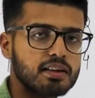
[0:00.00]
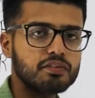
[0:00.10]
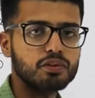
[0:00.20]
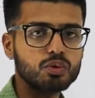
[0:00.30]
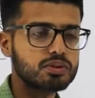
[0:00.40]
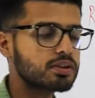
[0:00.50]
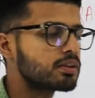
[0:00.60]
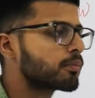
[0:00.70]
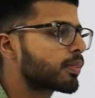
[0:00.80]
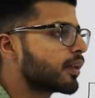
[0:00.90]
confused,
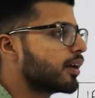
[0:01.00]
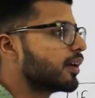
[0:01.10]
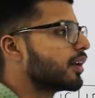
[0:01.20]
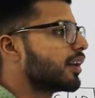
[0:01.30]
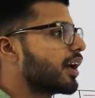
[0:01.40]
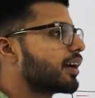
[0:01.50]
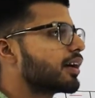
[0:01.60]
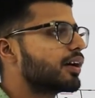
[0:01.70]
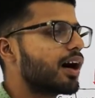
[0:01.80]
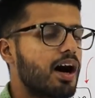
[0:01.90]
like
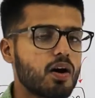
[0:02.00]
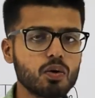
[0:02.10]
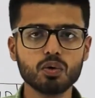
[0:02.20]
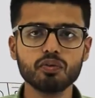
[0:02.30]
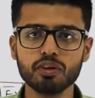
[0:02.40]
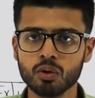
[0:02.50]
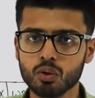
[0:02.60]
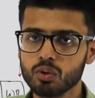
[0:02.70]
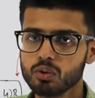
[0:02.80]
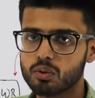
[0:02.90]
how do we
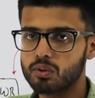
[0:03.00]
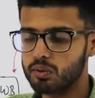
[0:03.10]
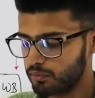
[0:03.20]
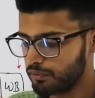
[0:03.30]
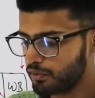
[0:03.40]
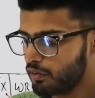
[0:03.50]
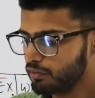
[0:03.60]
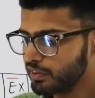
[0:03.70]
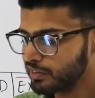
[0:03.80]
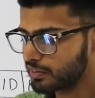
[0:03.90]
know
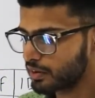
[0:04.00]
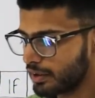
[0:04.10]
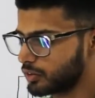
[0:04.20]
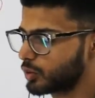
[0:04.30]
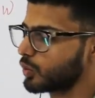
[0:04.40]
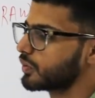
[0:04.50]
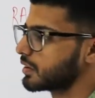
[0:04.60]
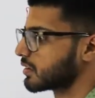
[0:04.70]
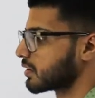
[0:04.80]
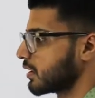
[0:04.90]
from which stage to
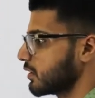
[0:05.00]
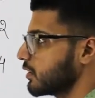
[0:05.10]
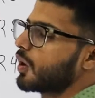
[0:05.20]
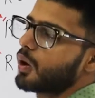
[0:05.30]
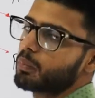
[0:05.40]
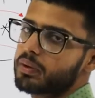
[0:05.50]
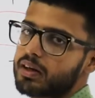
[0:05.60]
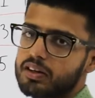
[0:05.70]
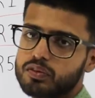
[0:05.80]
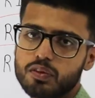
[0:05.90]
which stage the
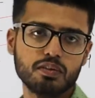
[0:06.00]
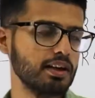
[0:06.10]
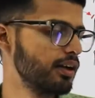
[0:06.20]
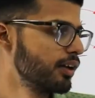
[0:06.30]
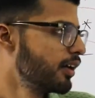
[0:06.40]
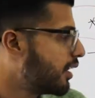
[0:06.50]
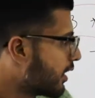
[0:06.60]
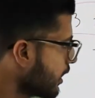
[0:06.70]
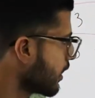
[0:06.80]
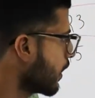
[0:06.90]
operand is forwarded?
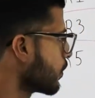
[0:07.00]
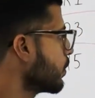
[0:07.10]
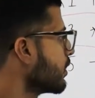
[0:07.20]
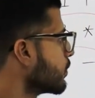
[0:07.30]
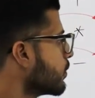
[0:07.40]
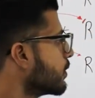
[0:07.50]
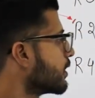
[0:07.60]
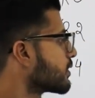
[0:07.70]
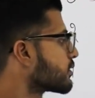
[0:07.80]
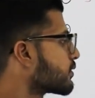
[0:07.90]
Like how do I know
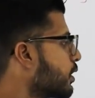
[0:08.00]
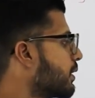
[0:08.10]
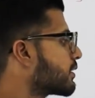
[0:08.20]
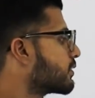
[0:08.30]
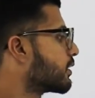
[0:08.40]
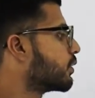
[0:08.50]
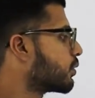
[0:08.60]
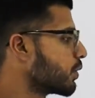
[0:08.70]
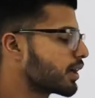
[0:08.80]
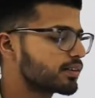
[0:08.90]
it is from
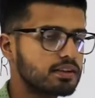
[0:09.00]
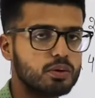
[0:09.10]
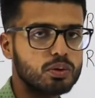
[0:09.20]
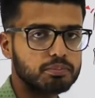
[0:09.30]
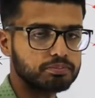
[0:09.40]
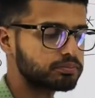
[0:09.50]
execute to execute?